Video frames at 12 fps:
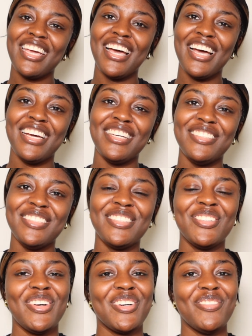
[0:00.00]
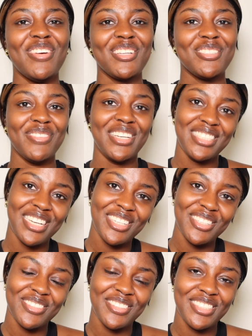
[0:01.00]
guys, welcome back to my
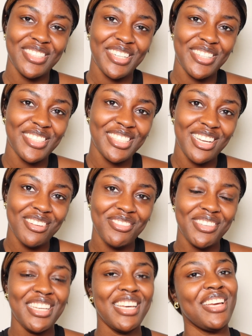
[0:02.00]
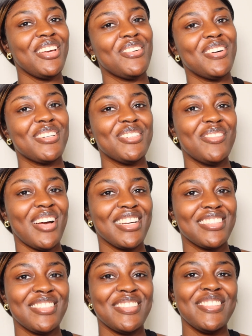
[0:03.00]
channel. It's your girl Sheffy, and you're welcome
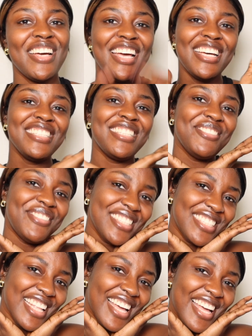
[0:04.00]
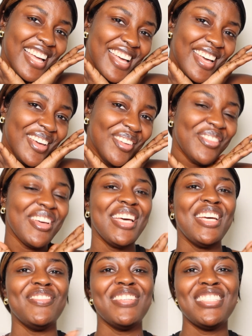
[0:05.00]
back to Sheffy's Life.
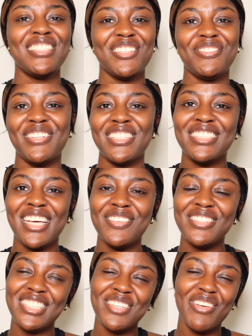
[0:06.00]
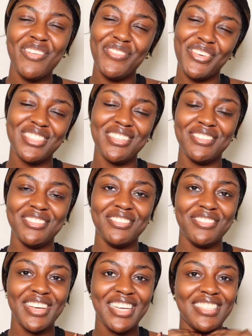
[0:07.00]
If this is your first time seeing my beautiful
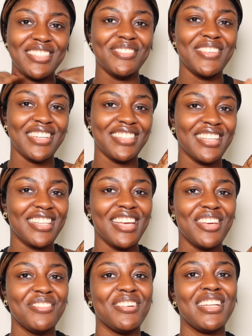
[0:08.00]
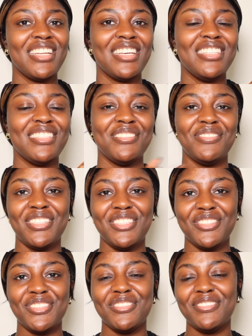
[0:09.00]
face, oh my god, thank you for clicking this
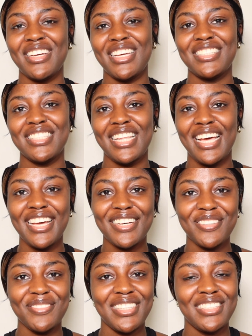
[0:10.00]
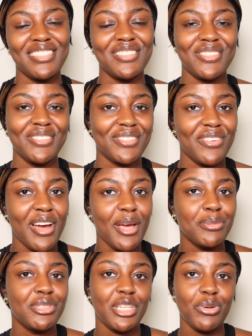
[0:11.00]
video. Don't forget to like, comment, and
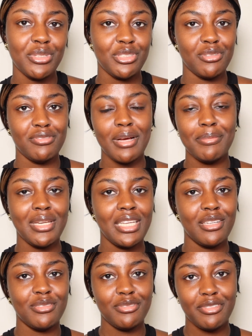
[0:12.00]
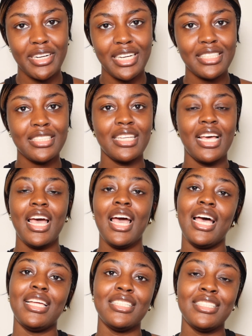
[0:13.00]
subscribe. Share with your family and friends.
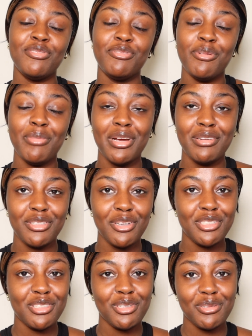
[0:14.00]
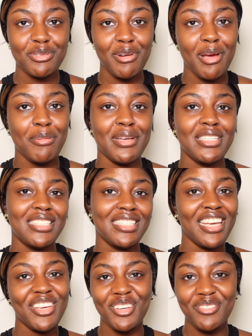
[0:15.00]
And for my returning subscribers,
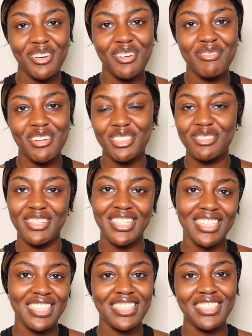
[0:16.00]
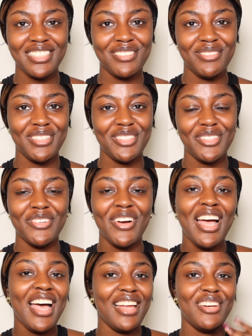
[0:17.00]
thank you very much for clicking this video.
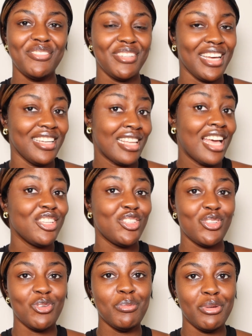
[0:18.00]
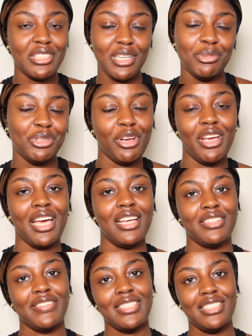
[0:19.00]
I love you guys so much. I'm sure you guys
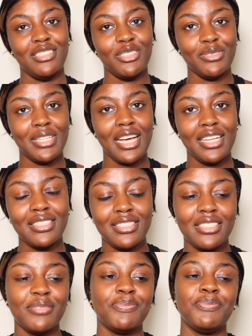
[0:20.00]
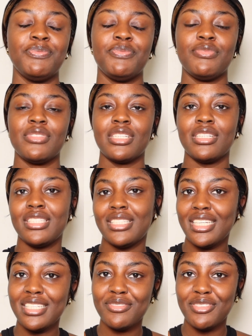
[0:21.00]
already know that.
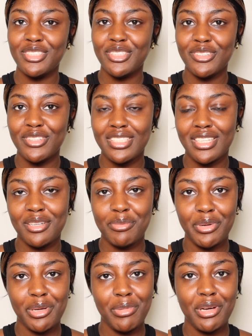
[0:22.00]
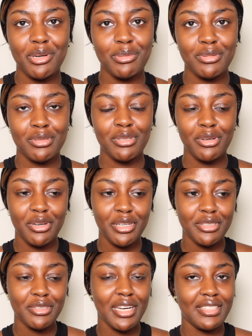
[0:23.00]
Today's video is gonna be a makeup
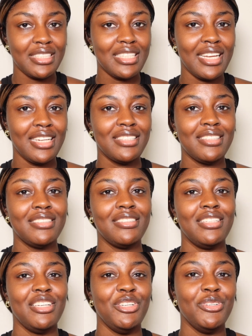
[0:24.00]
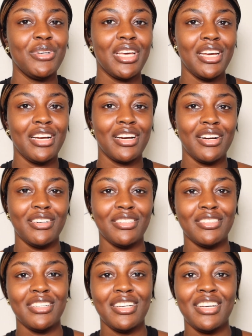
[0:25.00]
tutorial. I decided to do the UK girl